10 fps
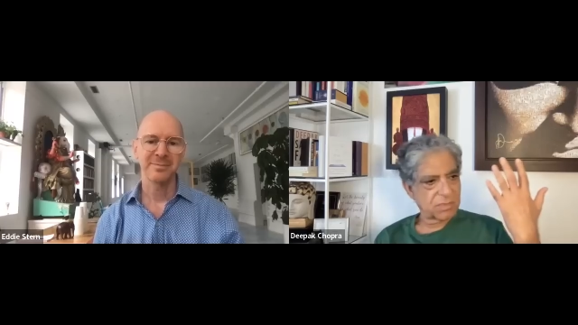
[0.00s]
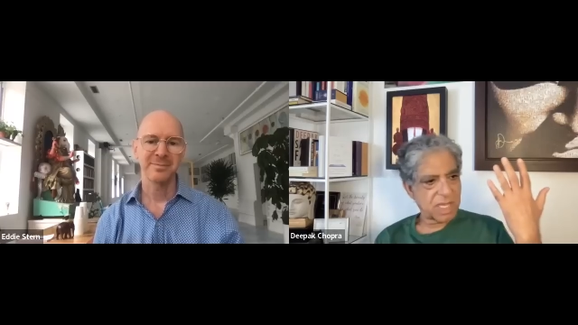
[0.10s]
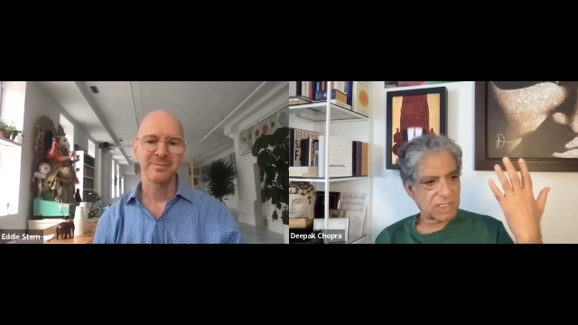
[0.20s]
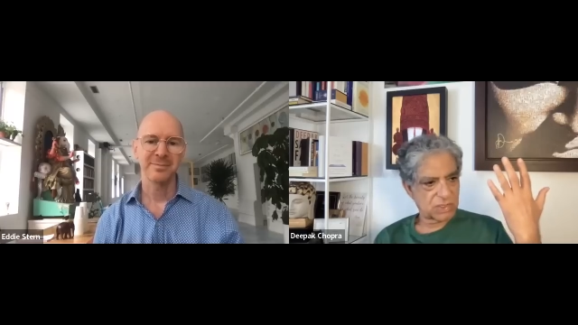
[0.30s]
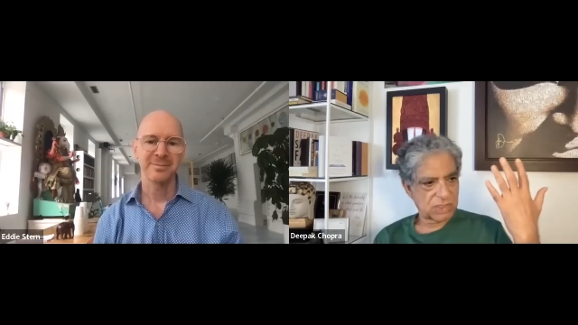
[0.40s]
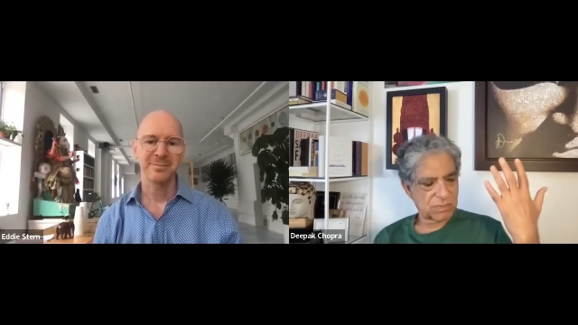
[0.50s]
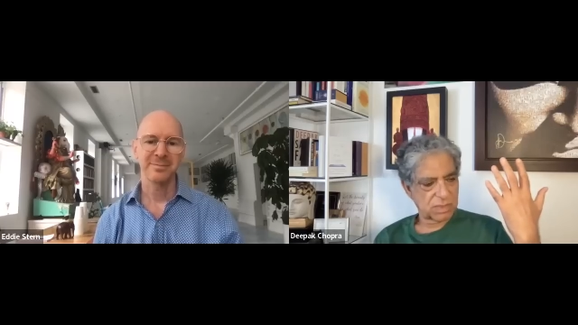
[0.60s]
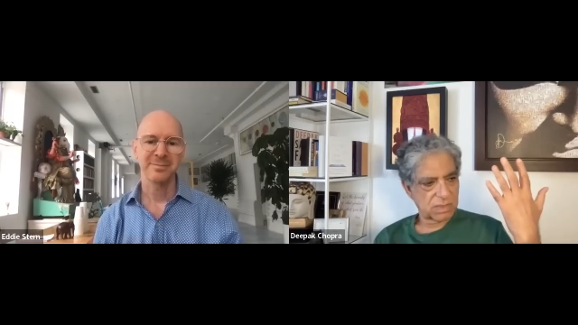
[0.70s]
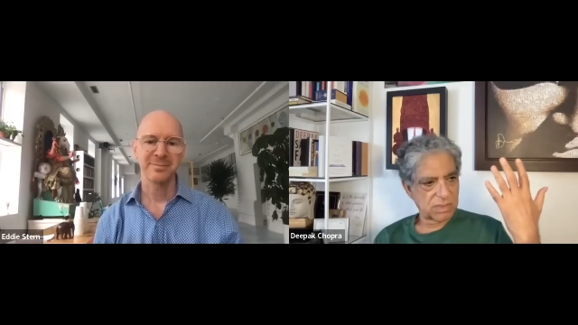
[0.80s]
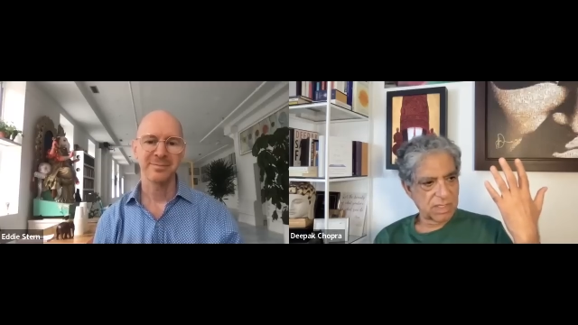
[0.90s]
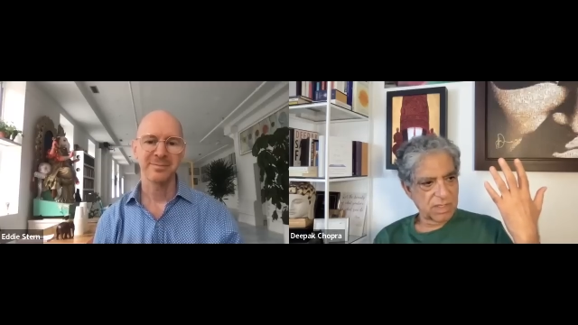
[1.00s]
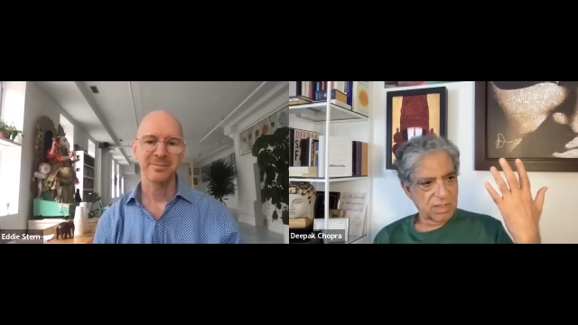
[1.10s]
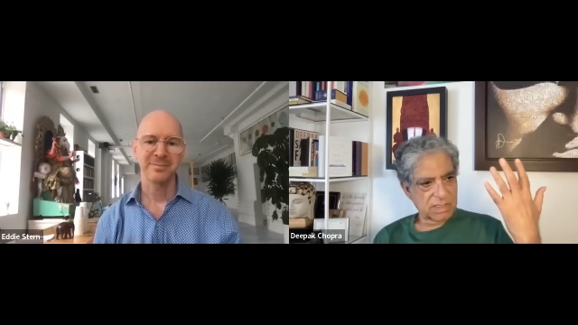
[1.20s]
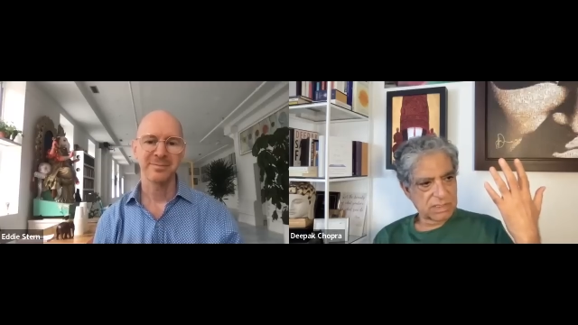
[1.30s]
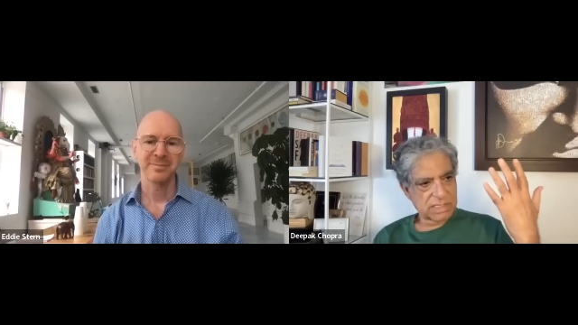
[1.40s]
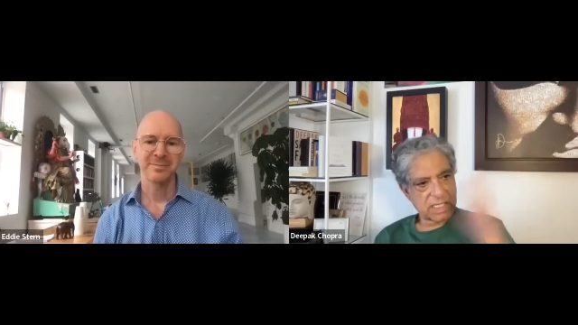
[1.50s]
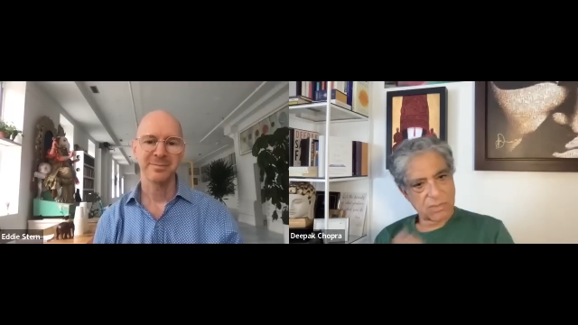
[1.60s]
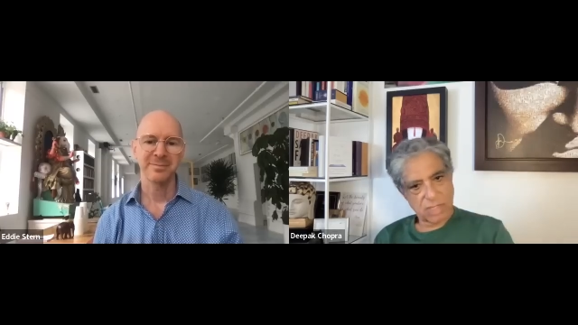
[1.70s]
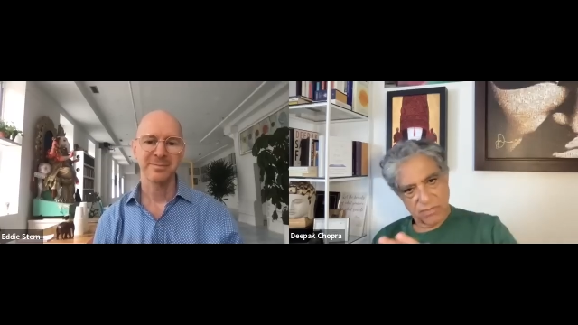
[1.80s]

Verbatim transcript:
Speaker 1: imaginable. And